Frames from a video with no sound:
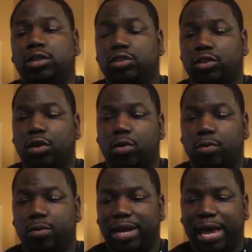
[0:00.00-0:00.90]

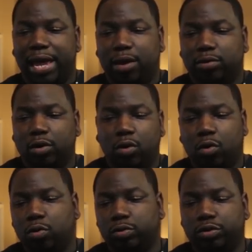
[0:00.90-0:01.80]
So now the
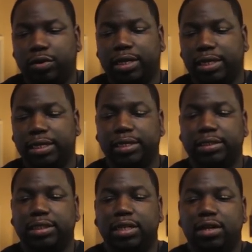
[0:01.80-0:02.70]
whole trick
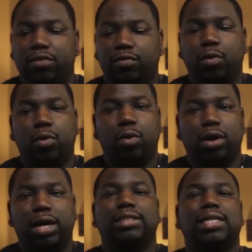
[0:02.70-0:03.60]
is
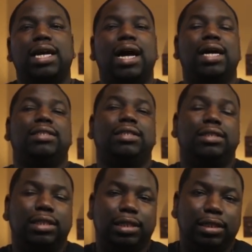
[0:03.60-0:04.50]
for us
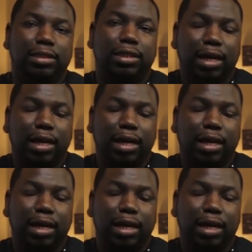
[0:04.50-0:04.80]
consciously to